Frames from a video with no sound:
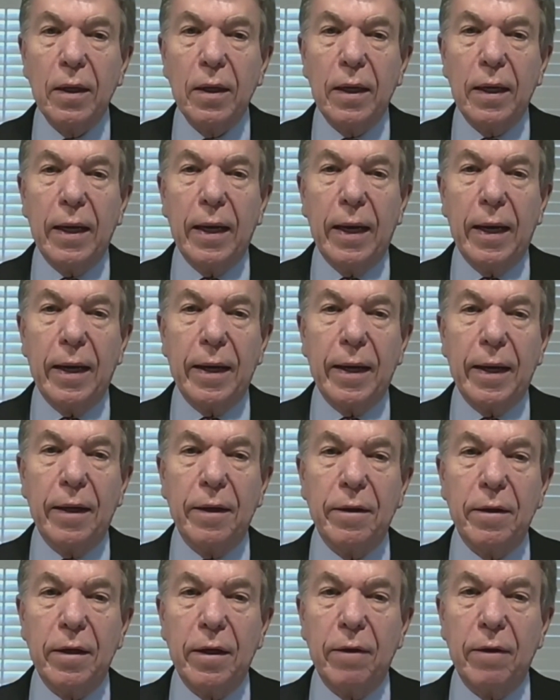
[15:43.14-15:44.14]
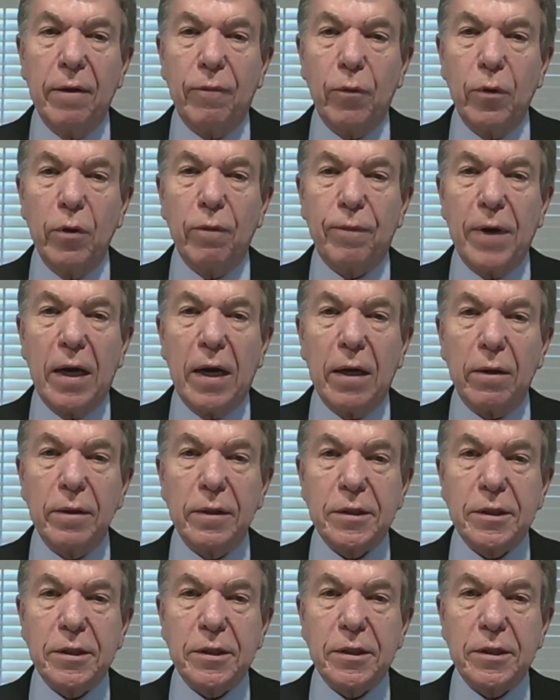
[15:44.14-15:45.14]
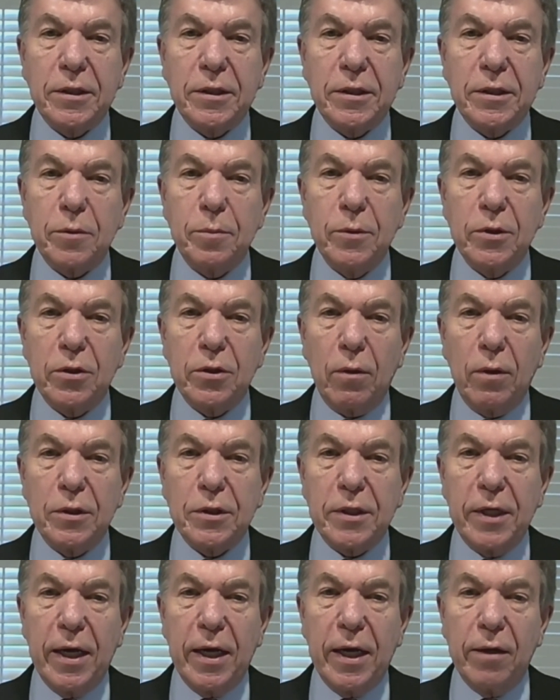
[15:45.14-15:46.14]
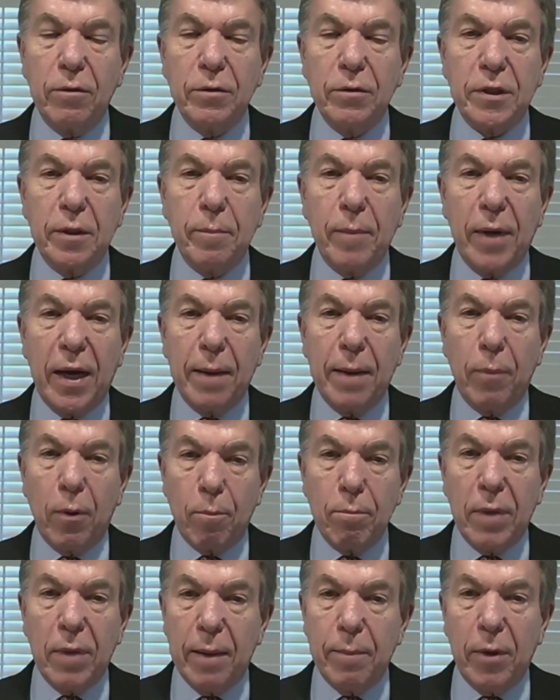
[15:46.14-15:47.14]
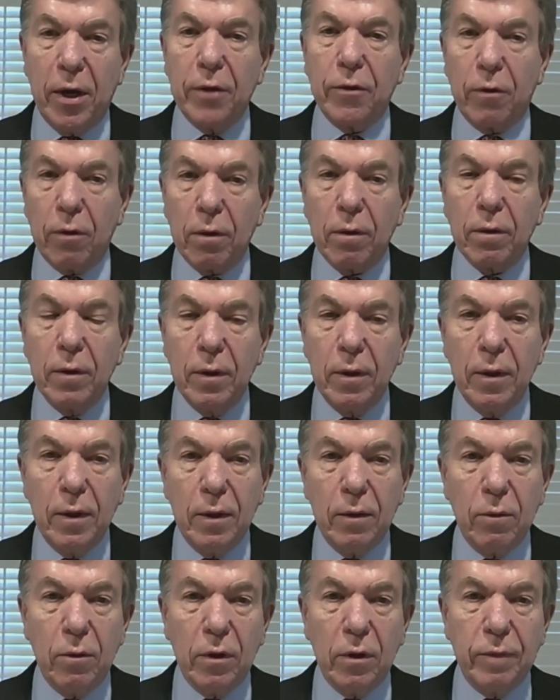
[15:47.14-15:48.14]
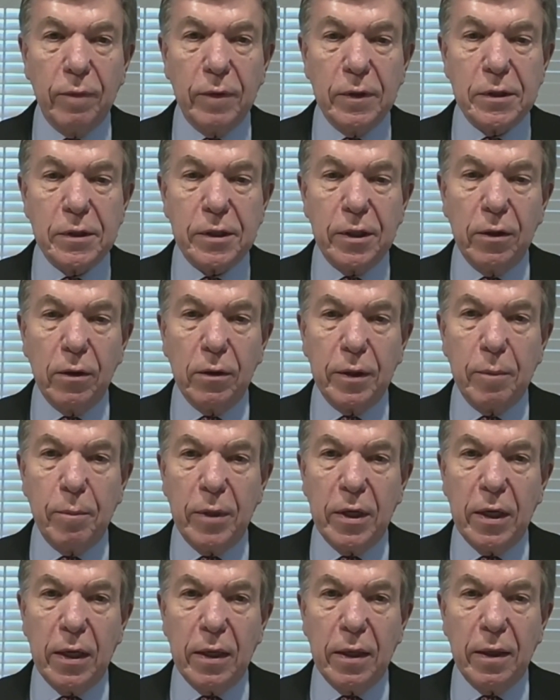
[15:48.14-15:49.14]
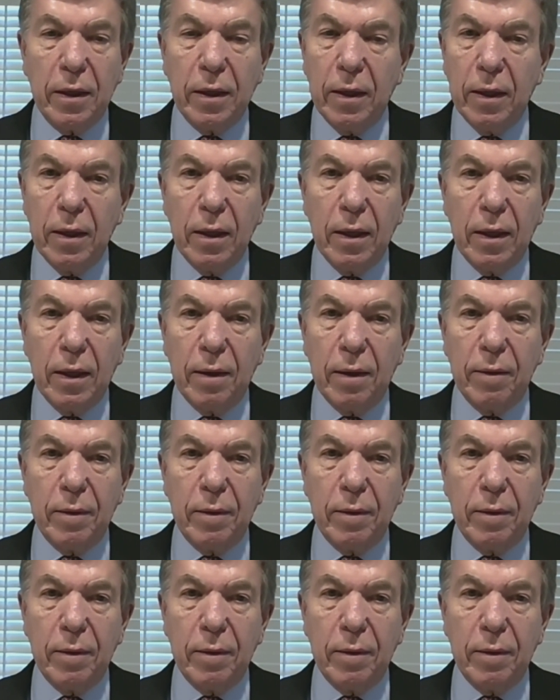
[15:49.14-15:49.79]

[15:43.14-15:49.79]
Uh, and if we'll follow the Southwest Missouri standards that my my mother would have instilled in me, uh,